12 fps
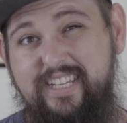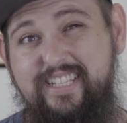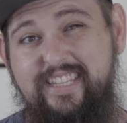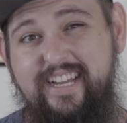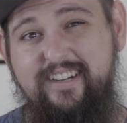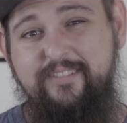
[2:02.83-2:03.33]
they
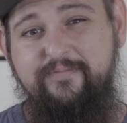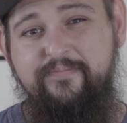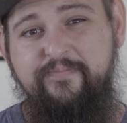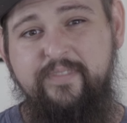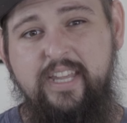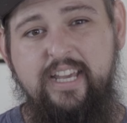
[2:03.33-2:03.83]
did
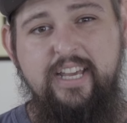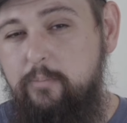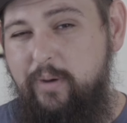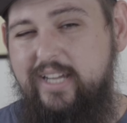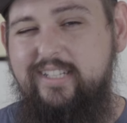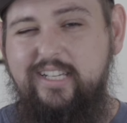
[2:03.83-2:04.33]
there?
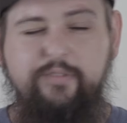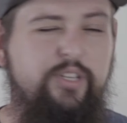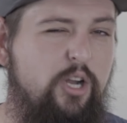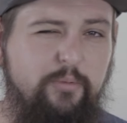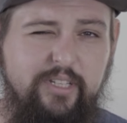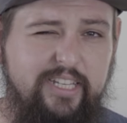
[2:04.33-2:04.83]
But if you
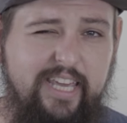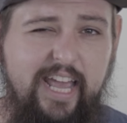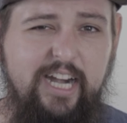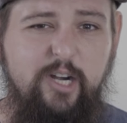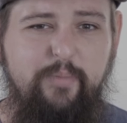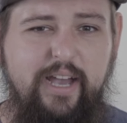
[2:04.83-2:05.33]
don't really
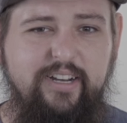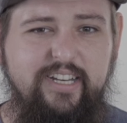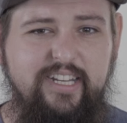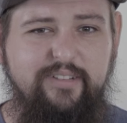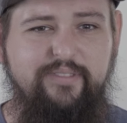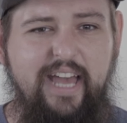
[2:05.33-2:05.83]
care about
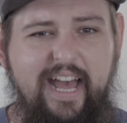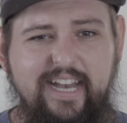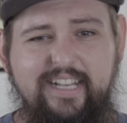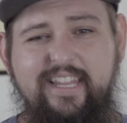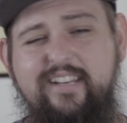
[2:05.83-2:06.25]
any of that,